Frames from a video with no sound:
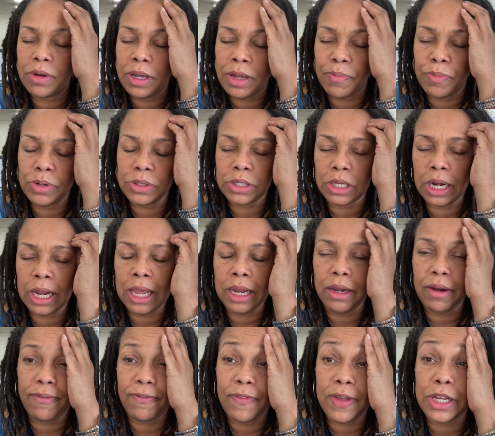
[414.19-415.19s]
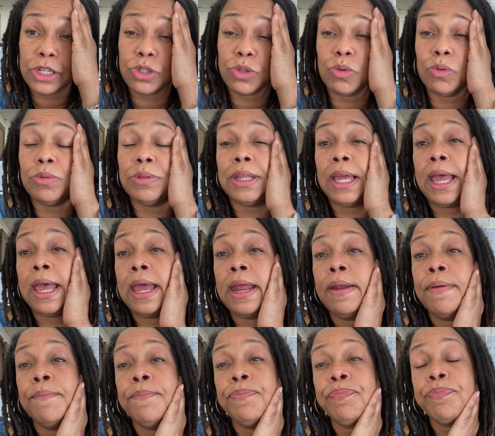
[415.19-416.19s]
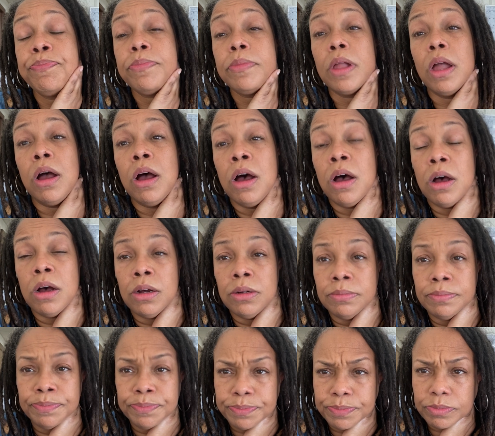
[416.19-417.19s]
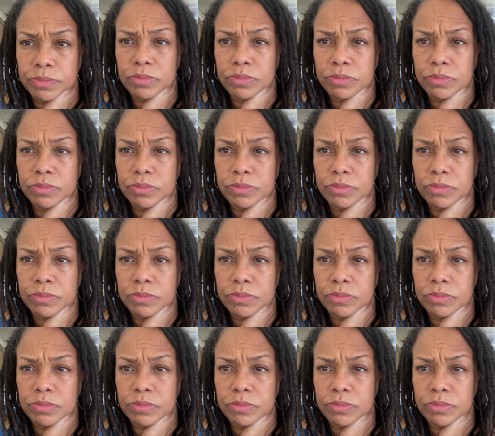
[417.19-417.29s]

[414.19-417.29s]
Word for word: It was an individual that, um,